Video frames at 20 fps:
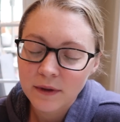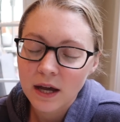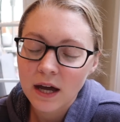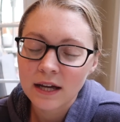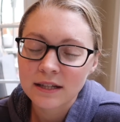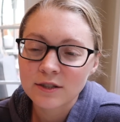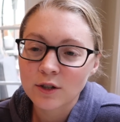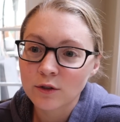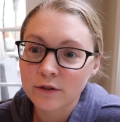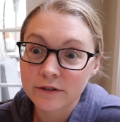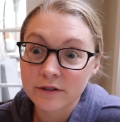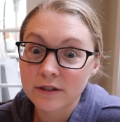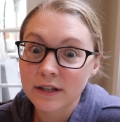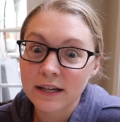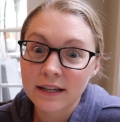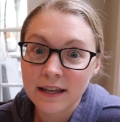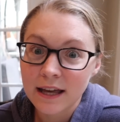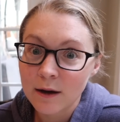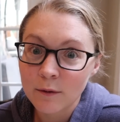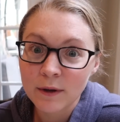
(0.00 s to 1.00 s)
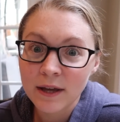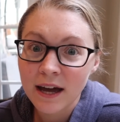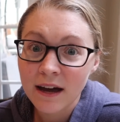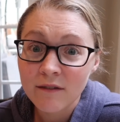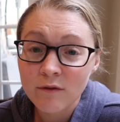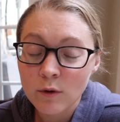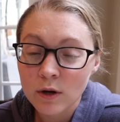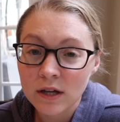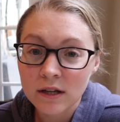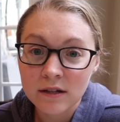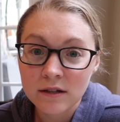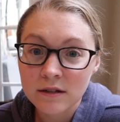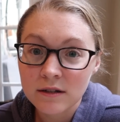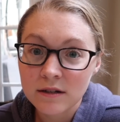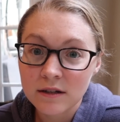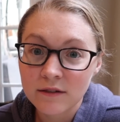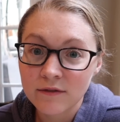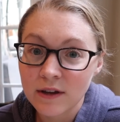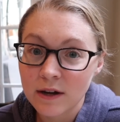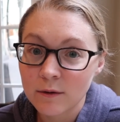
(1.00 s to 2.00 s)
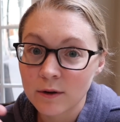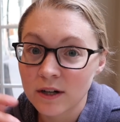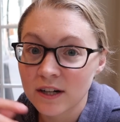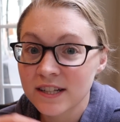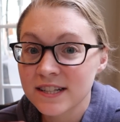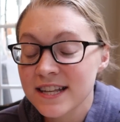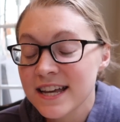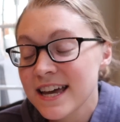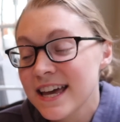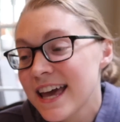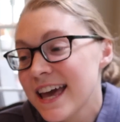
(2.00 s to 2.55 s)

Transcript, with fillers: I told her like, yeah, we have one if that works.